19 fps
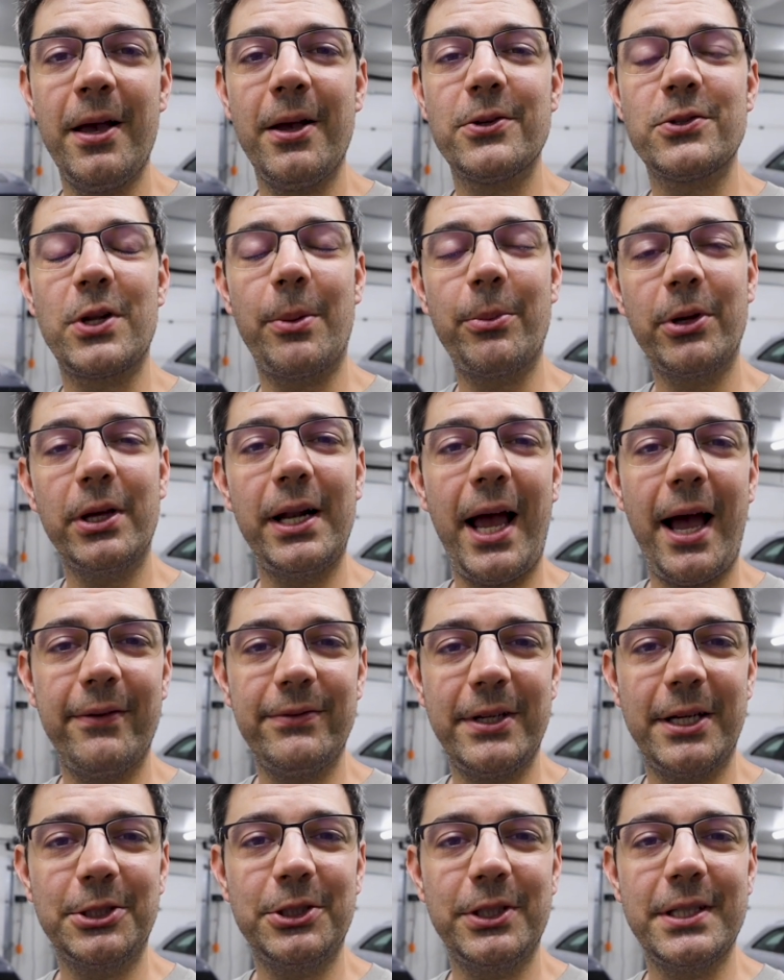So I'm gonna have
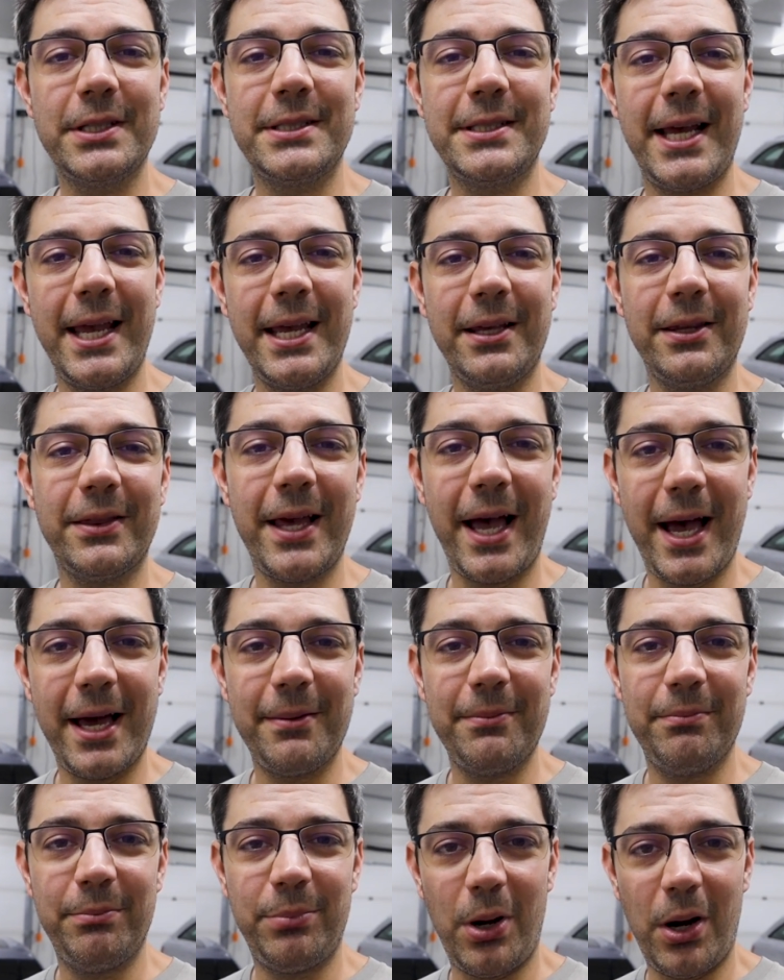to actually take
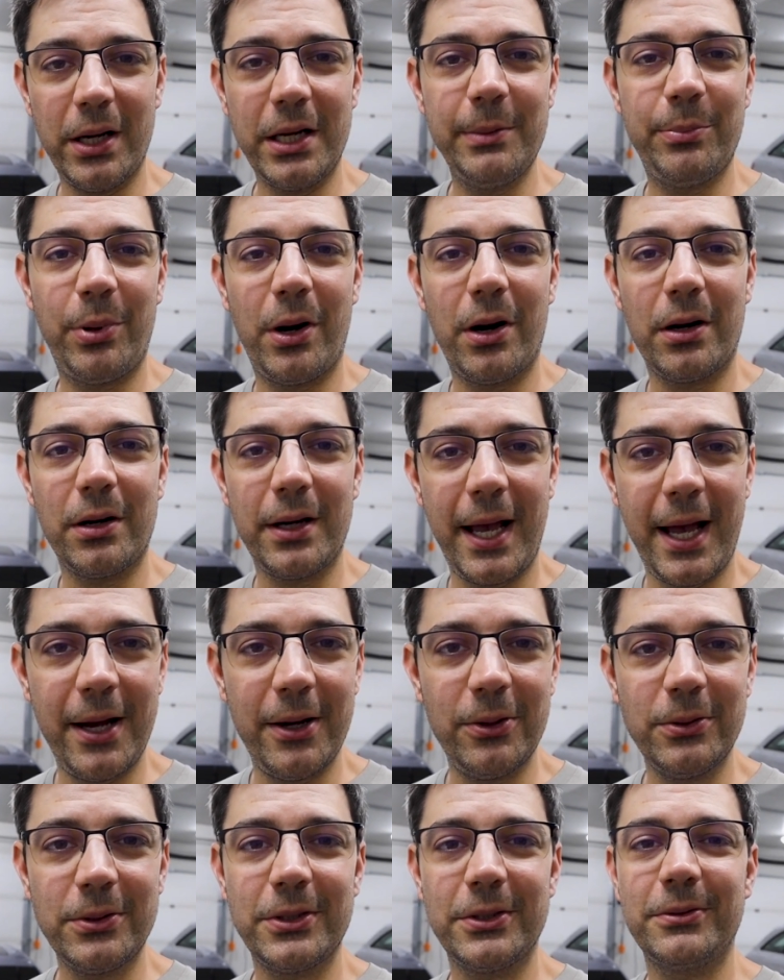that body part
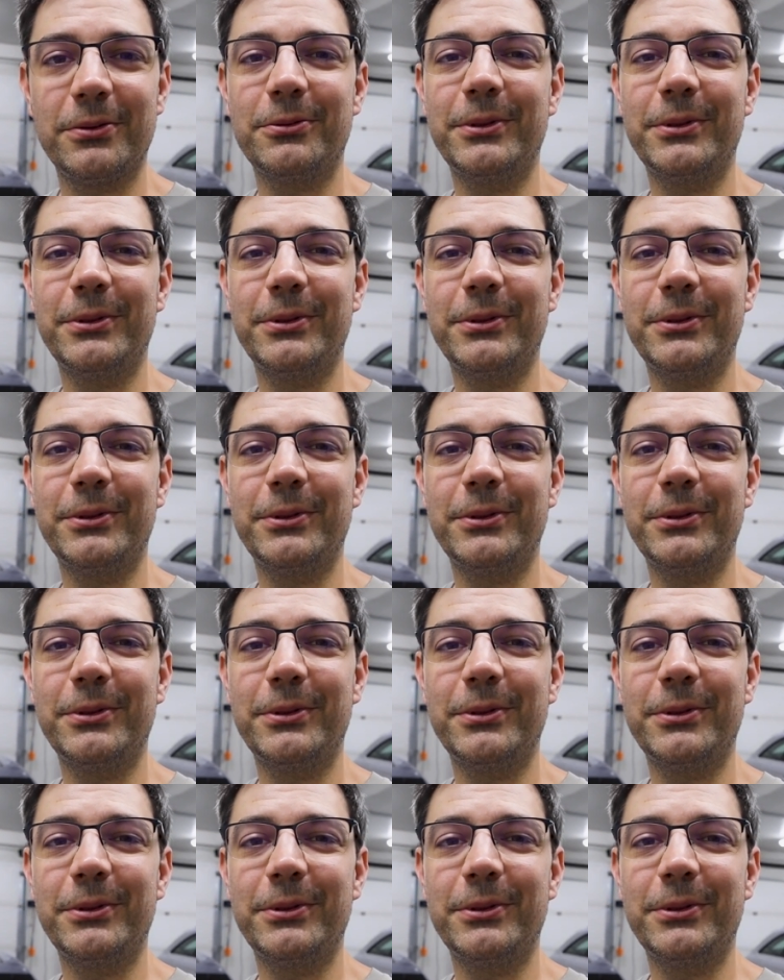out,